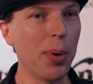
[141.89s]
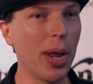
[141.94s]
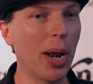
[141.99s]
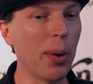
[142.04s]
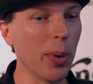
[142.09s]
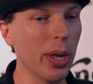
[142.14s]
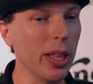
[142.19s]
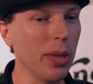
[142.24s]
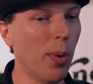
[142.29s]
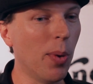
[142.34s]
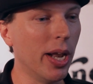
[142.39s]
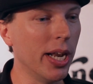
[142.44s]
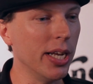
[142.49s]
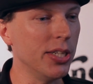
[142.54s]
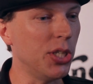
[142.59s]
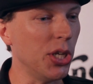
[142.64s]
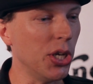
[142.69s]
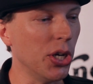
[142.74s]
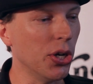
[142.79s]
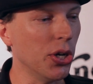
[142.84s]
What I really want
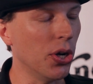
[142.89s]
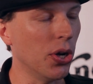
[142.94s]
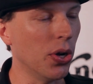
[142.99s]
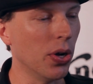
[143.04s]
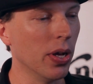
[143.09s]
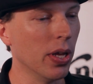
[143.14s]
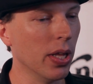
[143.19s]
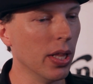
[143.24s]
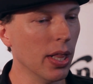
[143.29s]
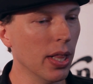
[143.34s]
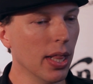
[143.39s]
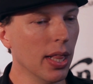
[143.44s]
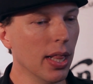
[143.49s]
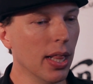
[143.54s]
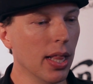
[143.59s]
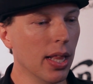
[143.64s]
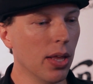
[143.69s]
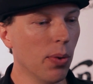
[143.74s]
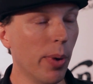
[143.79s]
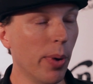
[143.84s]
to do
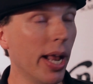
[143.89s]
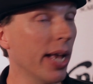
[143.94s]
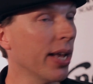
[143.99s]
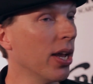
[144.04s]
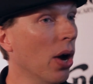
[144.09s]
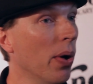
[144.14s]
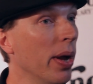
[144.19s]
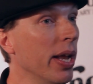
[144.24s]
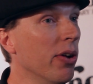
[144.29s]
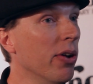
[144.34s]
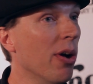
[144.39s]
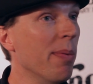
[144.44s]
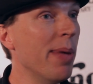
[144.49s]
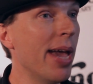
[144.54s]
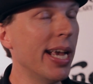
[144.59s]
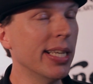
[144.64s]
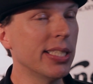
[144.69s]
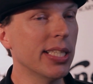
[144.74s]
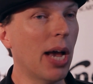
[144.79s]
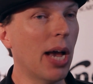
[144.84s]
when I go into a
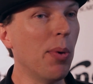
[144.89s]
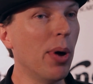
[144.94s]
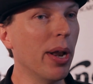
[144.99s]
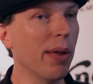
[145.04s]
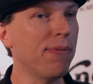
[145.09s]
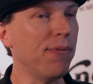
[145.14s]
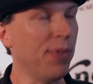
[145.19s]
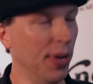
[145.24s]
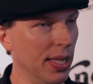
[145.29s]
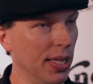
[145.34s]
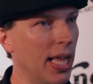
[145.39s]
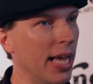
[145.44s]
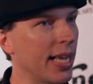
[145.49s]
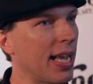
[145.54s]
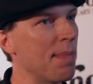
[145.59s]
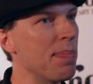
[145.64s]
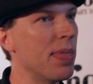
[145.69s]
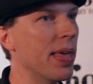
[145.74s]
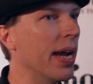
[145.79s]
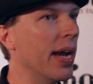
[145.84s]
maze, I want to feel like
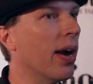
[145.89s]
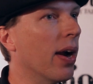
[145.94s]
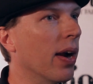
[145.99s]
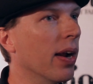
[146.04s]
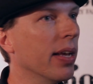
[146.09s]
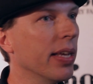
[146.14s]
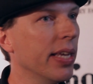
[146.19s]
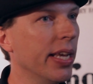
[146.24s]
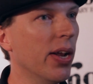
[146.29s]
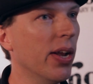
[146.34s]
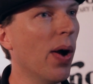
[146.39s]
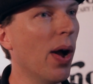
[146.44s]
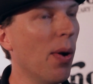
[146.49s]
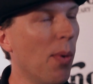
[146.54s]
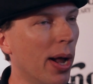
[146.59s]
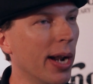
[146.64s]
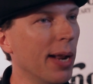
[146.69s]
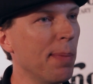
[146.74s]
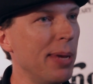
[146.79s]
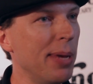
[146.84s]
I'm there. I
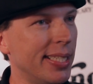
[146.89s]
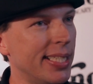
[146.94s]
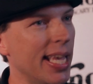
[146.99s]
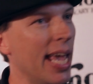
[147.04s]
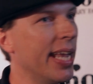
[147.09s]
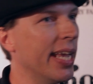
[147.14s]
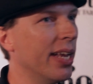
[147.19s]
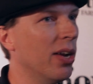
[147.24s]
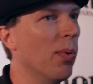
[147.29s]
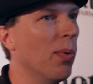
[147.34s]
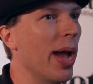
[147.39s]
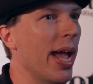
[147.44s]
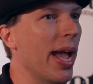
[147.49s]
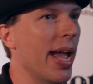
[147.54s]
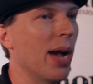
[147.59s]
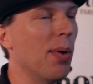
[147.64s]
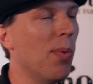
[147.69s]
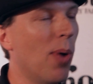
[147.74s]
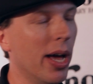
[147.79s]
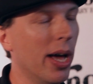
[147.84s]
want to be taken away.
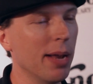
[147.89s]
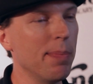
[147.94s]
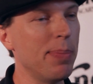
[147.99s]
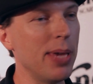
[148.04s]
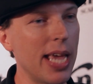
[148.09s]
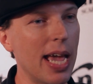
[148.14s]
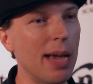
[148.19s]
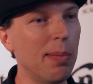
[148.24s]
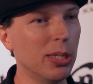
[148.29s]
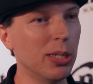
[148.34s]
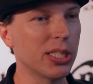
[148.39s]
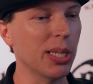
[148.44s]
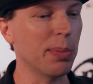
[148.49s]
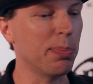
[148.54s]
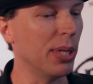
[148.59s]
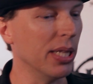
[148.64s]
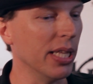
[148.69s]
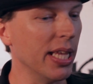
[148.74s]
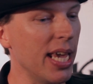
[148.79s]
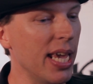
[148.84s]
I want to be able to
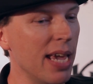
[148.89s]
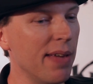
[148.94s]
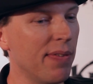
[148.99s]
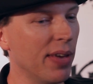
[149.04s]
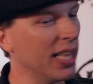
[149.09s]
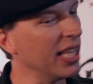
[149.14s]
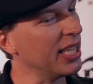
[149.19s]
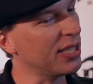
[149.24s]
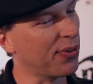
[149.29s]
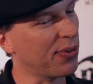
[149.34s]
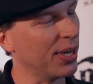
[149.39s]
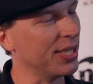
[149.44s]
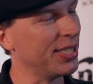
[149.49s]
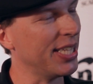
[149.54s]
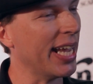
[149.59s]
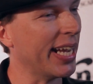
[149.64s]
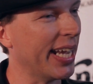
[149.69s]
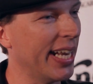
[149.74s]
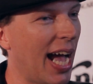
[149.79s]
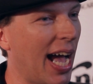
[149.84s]
believe, at least for a
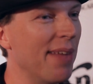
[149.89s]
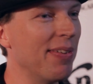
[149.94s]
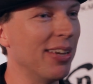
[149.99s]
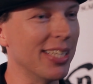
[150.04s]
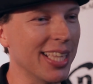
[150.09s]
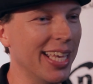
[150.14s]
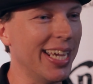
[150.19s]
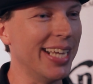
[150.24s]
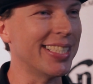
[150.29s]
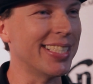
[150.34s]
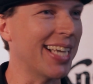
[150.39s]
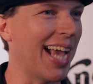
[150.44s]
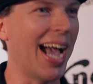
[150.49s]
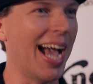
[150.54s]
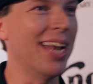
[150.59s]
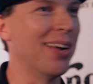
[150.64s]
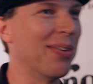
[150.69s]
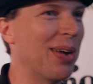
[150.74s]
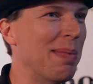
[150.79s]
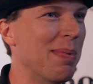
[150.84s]
second. Obviously, it's a guy
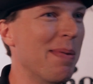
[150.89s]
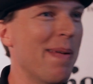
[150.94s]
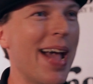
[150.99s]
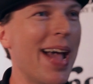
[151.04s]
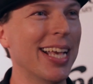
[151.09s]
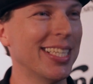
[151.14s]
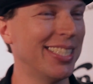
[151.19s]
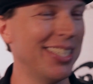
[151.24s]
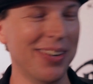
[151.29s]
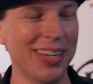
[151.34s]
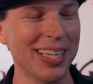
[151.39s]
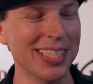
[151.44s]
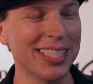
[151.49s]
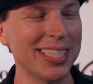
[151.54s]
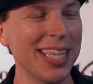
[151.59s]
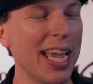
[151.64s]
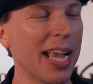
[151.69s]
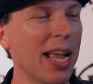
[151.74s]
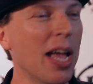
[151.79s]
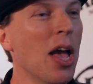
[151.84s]
in a rubber mask doing his
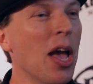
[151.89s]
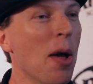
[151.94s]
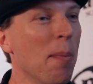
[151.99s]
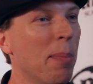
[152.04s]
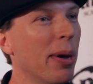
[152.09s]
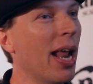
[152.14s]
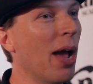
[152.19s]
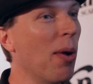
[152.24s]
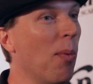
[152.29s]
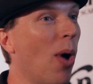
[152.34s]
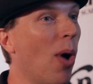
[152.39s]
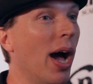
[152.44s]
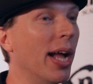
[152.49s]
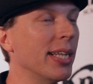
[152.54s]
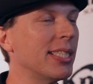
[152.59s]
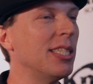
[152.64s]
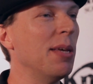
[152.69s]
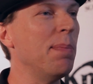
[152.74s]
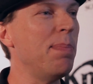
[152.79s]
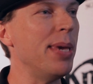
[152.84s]
thing, but I
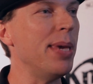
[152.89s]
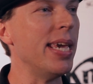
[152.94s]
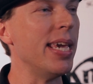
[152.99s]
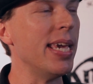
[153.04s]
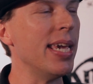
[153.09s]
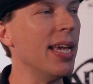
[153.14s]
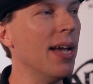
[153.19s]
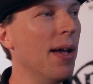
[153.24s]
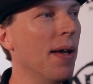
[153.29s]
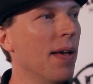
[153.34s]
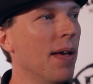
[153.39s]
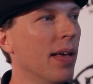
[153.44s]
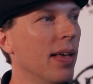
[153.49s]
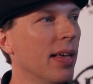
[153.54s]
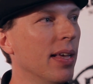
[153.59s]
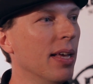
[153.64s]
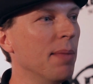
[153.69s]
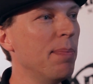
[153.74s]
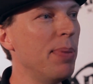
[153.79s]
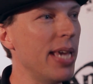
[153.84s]
want to be
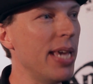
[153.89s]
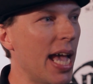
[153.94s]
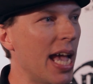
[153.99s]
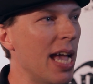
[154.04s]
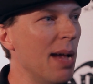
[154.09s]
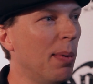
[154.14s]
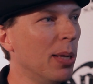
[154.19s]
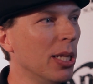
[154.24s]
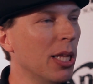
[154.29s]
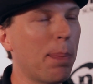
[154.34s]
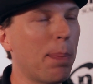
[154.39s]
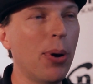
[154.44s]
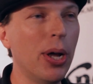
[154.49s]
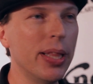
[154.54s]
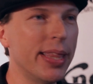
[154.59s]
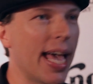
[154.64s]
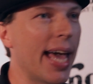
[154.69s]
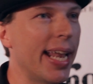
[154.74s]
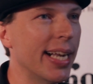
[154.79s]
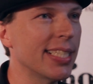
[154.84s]
able to
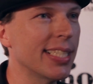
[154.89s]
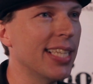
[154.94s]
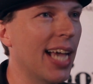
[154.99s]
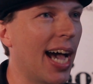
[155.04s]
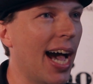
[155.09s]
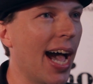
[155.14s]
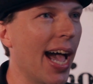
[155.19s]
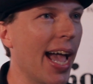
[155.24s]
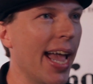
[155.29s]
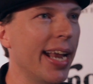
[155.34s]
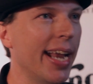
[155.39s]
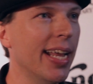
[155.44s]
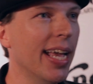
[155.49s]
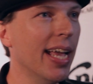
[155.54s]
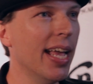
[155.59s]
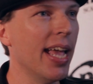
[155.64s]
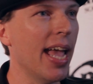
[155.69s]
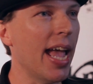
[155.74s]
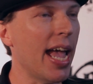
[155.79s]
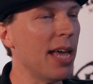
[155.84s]
put that aside
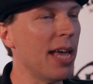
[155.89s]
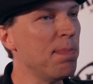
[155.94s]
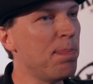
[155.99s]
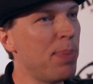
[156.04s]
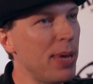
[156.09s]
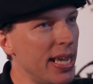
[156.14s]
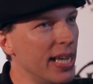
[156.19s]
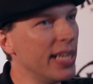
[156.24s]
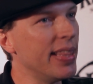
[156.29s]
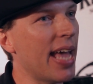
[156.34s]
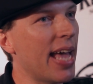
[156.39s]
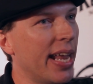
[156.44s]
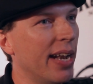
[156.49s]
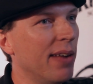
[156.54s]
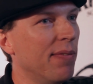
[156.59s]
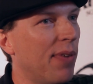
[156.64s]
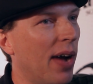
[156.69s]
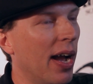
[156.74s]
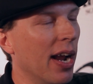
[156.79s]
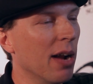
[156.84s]
and be in that
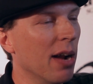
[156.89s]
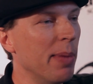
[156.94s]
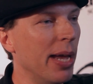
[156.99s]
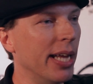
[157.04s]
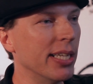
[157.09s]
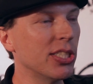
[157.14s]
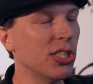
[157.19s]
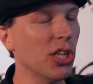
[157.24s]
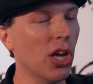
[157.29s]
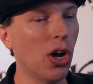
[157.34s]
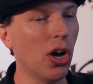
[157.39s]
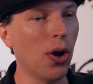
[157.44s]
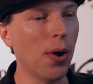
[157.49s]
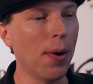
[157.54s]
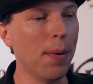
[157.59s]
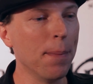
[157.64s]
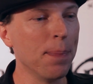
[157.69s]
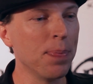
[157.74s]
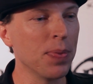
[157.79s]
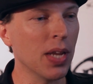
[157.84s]
environment. So
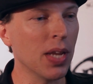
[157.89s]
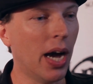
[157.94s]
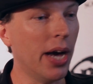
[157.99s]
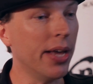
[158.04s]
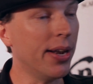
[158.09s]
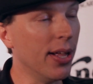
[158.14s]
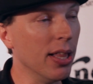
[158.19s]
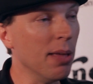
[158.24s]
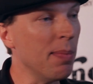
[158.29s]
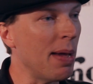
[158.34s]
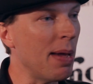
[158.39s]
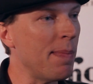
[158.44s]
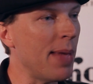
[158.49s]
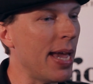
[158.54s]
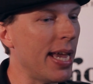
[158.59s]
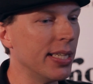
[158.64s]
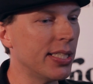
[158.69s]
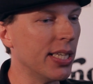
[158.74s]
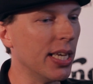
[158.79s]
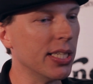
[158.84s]
on all of my
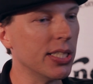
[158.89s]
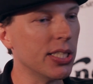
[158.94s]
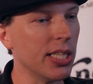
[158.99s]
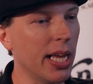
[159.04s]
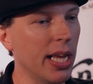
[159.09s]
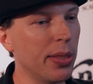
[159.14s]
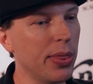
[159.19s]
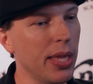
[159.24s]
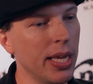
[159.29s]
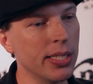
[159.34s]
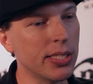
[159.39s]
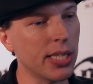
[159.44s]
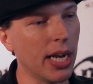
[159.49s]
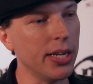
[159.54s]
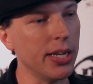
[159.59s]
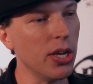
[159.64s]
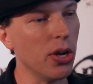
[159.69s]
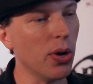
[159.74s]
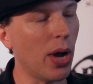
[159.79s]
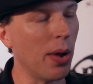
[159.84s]
mazes and things that I
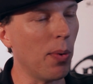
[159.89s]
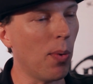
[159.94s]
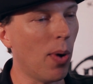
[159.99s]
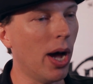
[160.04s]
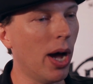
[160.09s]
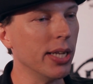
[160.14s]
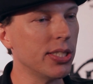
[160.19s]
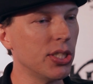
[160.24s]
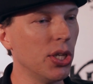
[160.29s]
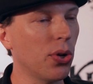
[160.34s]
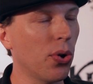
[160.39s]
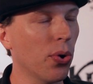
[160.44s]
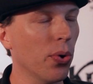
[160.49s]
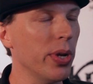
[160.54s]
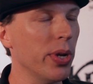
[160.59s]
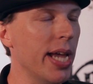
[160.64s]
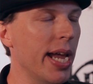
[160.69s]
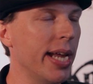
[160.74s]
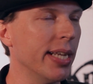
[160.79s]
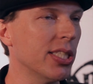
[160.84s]
do, I want to
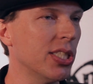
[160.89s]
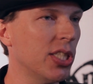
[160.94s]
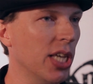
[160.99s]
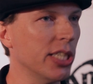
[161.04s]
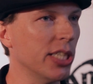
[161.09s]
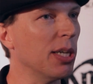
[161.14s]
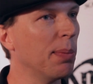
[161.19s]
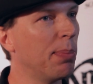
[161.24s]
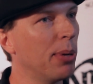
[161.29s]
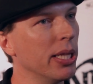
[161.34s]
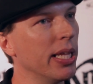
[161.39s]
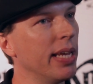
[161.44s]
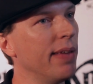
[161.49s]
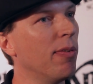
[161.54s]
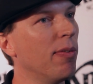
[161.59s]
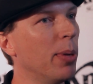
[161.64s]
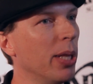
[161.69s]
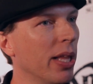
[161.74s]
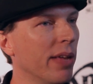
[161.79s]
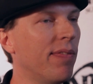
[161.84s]
create such a
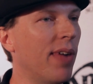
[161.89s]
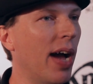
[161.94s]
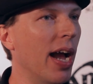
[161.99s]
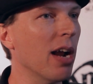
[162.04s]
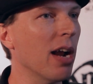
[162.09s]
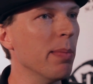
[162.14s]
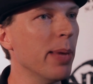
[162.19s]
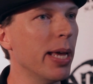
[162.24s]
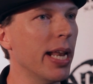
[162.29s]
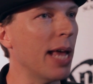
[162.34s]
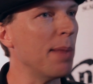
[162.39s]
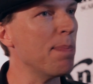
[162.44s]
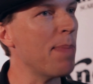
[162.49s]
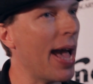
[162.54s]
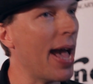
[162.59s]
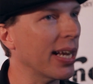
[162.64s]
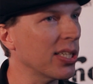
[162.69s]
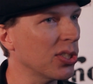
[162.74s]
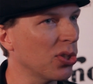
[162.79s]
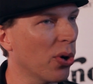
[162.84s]
believable environment and
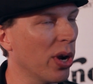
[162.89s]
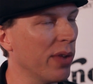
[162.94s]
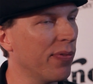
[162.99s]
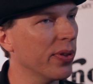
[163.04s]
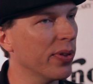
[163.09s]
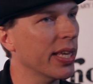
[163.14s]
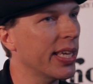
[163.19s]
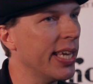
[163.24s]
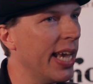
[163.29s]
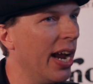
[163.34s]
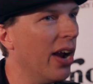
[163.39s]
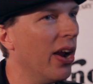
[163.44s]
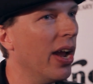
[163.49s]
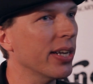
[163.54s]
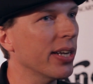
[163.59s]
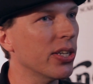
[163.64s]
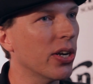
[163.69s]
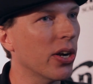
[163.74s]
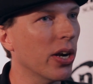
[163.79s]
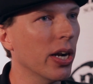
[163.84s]
backstory for the
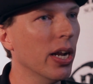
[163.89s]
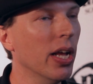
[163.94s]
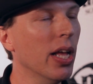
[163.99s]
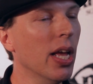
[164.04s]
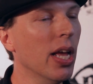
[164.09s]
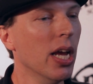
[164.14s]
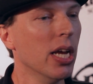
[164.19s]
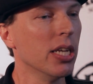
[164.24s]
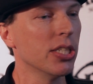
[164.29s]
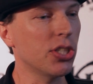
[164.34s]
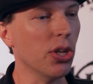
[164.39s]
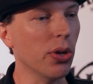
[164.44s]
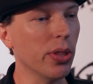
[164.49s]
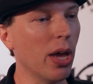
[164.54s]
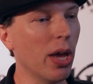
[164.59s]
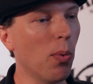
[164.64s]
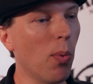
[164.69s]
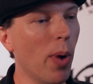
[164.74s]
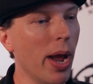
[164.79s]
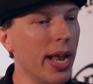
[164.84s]
character so
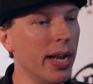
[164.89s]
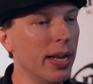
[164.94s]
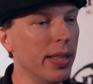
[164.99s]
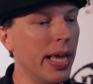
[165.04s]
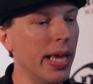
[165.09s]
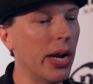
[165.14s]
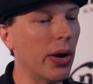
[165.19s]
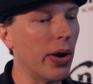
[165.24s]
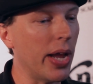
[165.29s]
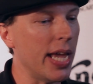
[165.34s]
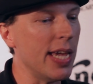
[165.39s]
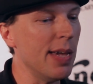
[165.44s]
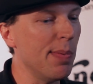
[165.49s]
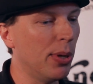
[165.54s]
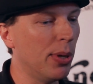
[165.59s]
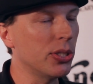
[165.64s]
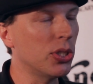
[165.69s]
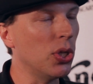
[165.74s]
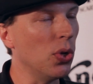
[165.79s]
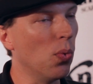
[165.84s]
that when they're
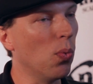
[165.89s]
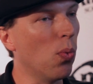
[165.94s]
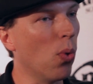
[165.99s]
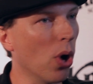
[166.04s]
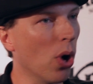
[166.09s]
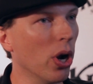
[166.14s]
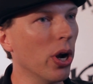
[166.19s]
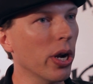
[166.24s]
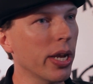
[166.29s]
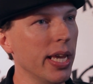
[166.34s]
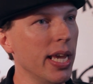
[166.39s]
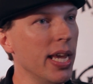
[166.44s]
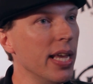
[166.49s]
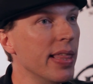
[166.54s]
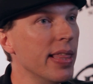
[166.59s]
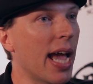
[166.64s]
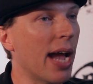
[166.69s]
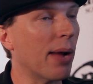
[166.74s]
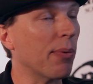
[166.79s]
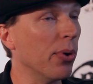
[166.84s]
able to work in
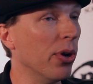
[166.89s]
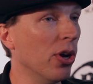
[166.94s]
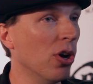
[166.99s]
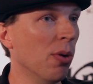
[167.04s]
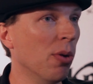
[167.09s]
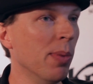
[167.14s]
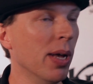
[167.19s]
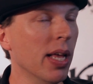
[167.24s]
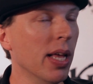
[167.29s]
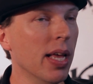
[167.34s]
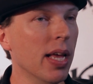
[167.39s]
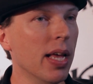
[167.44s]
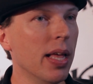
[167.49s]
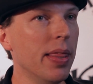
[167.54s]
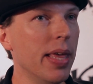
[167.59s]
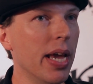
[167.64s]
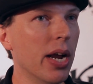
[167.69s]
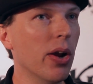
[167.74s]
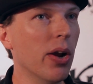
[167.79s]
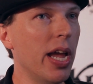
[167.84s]
that room,
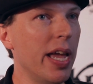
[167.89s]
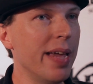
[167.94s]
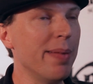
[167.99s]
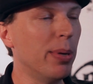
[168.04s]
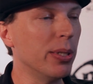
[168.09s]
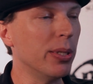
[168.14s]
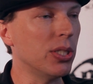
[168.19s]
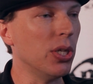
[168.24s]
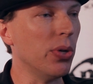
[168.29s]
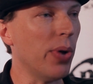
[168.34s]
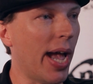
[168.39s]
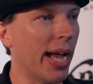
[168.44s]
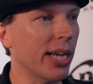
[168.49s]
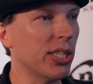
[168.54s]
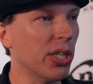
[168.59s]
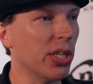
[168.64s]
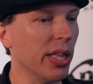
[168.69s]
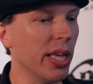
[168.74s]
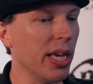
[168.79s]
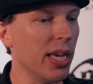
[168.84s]
they're able to
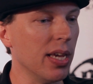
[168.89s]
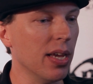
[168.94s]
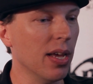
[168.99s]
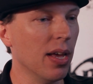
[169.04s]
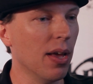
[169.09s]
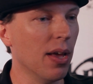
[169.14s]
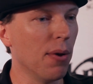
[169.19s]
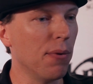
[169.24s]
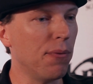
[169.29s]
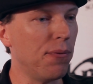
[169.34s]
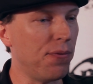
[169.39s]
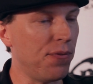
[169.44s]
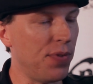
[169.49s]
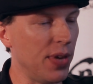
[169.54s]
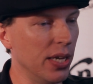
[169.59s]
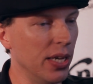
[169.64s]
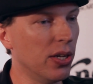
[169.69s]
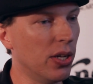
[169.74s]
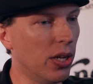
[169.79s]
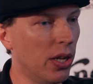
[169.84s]
actually
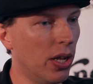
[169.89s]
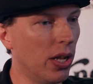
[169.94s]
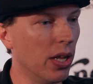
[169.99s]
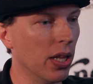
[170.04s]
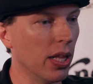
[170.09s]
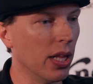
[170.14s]
feel